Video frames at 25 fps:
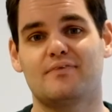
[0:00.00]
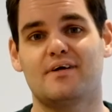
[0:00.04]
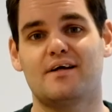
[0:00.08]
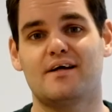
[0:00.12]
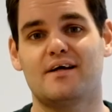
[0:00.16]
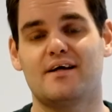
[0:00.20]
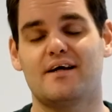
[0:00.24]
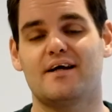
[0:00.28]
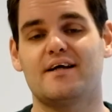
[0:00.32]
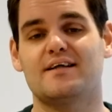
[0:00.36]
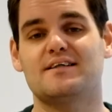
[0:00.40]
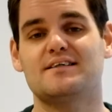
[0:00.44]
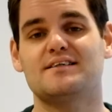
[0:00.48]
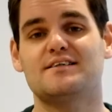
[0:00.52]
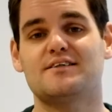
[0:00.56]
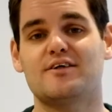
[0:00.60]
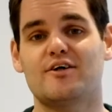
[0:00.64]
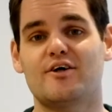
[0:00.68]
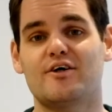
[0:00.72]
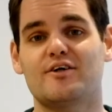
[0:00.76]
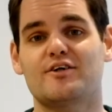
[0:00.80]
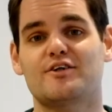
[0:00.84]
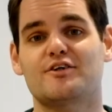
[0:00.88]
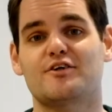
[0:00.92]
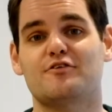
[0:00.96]
in
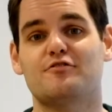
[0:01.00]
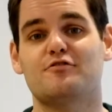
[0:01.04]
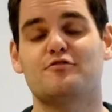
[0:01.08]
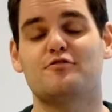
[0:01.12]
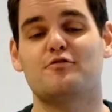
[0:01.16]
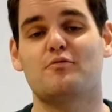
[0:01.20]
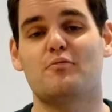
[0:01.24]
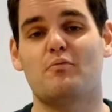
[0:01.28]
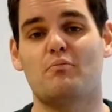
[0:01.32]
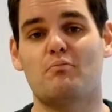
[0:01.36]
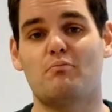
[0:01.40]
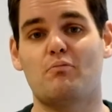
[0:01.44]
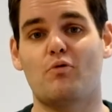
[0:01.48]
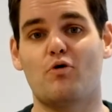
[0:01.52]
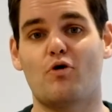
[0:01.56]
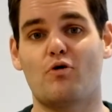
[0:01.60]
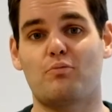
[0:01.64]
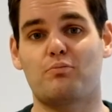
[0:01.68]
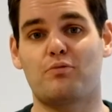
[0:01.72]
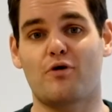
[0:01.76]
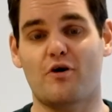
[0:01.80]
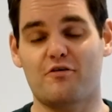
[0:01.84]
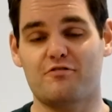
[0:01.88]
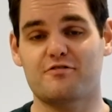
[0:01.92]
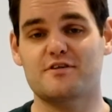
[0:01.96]
search of more
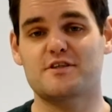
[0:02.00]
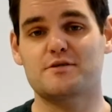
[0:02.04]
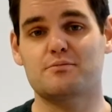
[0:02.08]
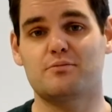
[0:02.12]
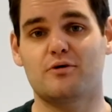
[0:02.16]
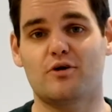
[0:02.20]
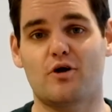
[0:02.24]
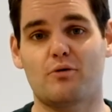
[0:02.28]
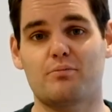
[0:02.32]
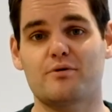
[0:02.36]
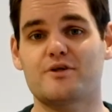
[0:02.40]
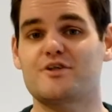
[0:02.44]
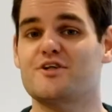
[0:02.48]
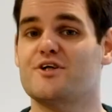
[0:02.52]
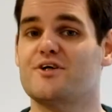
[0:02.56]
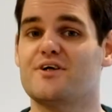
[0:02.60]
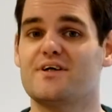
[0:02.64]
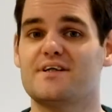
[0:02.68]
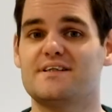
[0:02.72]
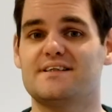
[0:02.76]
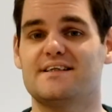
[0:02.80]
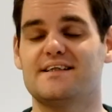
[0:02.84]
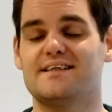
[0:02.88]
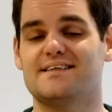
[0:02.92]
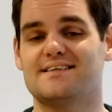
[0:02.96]
profitable
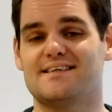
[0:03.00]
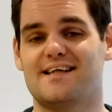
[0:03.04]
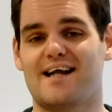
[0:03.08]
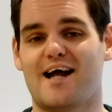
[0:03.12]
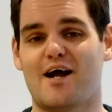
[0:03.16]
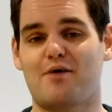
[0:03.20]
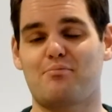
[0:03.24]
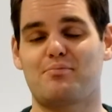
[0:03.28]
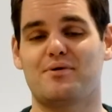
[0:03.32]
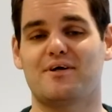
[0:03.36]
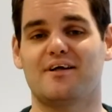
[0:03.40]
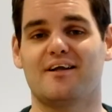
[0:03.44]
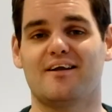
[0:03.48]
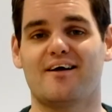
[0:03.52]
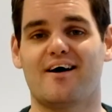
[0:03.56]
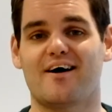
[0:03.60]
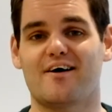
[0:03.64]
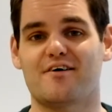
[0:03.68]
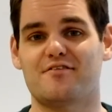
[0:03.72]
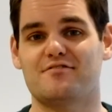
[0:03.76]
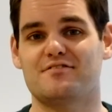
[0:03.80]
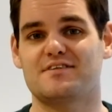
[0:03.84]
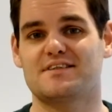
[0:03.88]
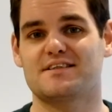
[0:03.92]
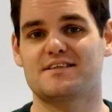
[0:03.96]
opportunities and happier
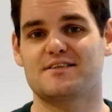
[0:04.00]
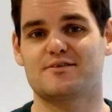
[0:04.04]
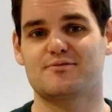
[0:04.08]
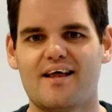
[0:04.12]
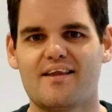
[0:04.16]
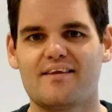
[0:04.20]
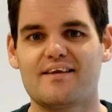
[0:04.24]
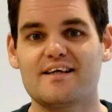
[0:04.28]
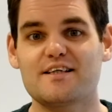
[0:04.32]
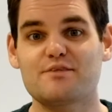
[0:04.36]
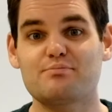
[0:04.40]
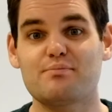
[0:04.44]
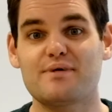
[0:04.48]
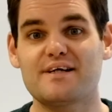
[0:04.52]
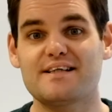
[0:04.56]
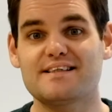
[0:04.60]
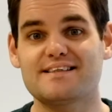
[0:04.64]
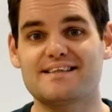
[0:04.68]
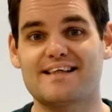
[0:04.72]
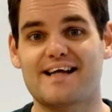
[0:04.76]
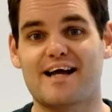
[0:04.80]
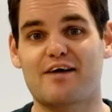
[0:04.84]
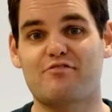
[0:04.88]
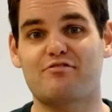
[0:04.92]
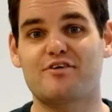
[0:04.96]
lives. This means the
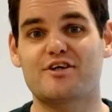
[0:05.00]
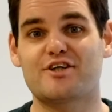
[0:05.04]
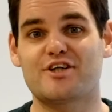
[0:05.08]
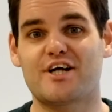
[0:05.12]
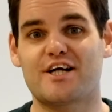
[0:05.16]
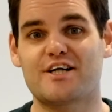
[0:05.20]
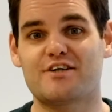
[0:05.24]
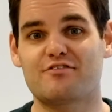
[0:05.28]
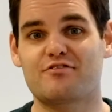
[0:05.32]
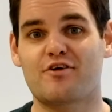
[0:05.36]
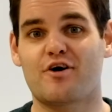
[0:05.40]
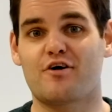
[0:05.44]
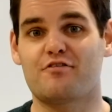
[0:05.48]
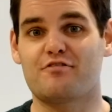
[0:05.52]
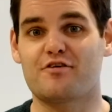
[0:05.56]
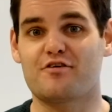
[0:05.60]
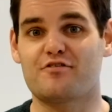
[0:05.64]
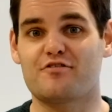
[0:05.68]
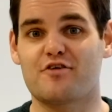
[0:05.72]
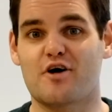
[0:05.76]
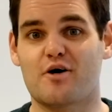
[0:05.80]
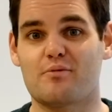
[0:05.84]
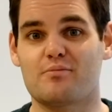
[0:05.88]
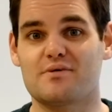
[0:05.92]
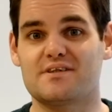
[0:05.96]
average age of coffee
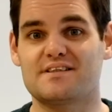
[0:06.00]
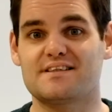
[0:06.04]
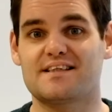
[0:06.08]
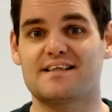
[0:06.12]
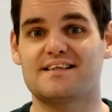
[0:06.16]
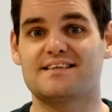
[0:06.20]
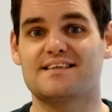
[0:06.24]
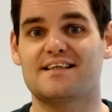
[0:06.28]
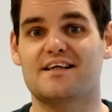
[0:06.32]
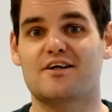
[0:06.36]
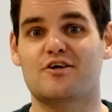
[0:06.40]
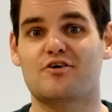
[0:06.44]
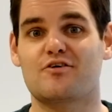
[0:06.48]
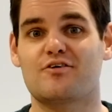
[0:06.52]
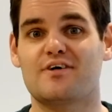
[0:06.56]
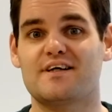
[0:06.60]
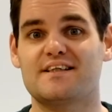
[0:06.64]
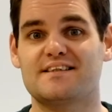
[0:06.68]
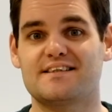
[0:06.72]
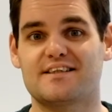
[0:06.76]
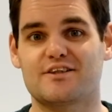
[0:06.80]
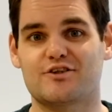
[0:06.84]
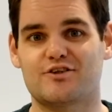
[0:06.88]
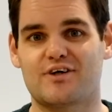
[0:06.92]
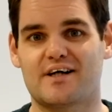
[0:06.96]
farmers is
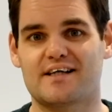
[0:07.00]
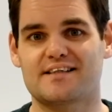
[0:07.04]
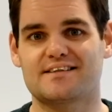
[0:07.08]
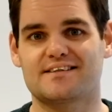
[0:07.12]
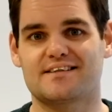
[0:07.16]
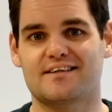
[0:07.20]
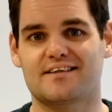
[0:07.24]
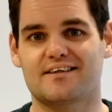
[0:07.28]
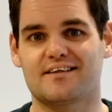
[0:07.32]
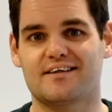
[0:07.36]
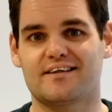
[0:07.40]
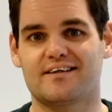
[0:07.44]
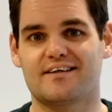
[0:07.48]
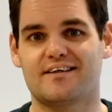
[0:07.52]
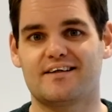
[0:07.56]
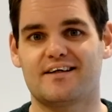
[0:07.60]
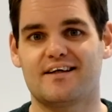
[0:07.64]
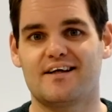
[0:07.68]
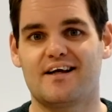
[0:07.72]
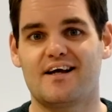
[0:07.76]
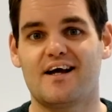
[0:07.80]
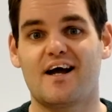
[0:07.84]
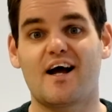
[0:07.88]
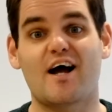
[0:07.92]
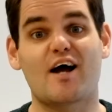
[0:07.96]
increasing drastically
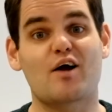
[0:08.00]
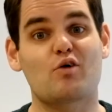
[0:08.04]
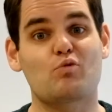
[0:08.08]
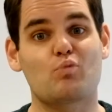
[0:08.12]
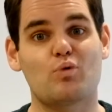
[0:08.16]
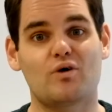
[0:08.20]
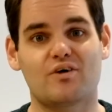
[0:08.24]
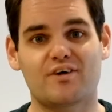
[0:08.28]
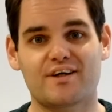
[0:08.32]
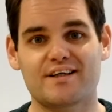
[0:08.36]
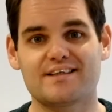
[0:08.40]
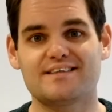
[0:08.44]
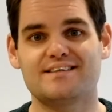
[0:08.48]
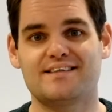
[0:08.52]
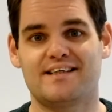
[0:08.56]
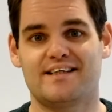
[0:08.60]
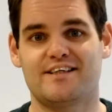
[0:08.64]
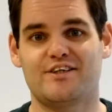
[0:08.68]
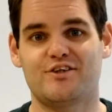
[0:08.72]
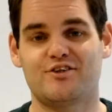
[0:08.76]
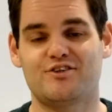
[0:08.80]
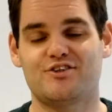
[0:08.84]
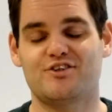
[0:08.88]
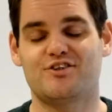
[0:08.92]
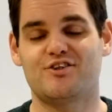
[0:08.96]
and will continue
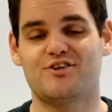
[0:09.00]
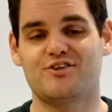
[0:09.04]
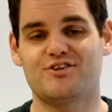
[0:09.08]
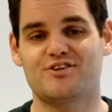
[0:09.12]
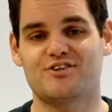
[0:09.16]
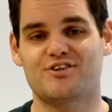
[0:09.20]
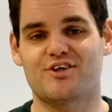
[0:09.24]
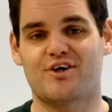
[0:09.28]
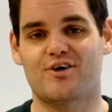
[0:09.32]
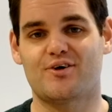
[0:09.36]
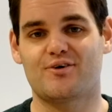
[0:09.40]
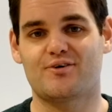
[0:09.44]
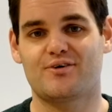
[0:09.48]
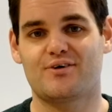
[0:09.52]
to do so